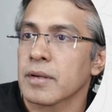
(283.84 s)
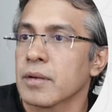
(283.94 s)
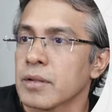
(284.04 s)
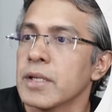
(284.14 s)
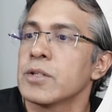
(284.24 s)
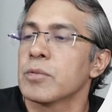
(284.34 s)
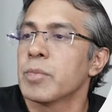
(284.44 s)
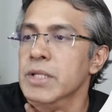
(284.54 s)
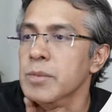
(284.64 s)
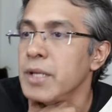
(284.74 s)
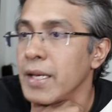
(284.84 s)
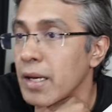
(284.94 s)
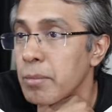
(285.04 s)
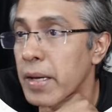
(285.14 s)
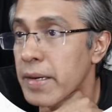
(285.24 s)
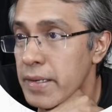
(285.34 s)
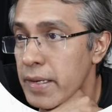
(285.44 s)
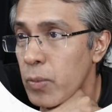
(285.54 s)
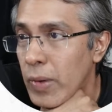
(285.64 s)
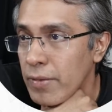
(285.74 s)
these two bishops can combine
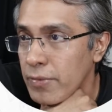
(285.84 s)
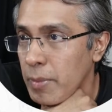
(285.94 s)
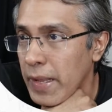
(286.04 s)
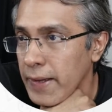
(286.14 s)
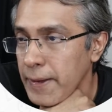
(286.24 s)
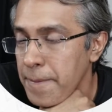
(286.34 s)
really well for black,